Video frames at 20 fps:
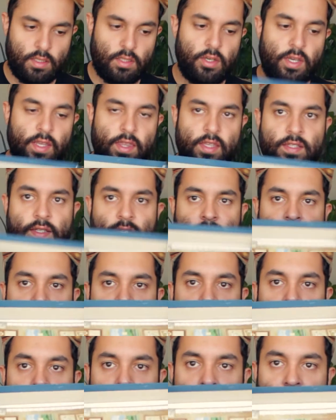Look at this
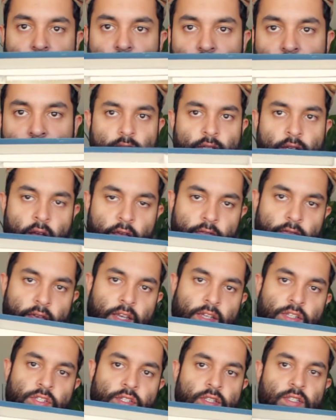insert. It's
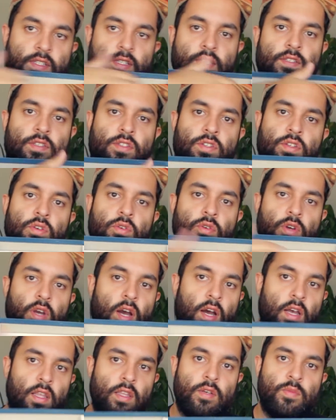nothing, it's just these two
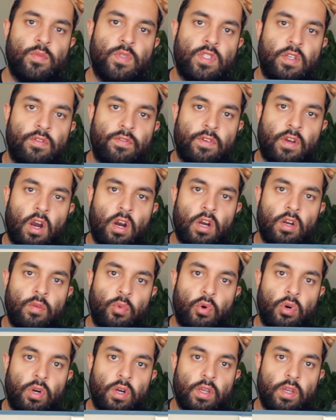columns of cardboard.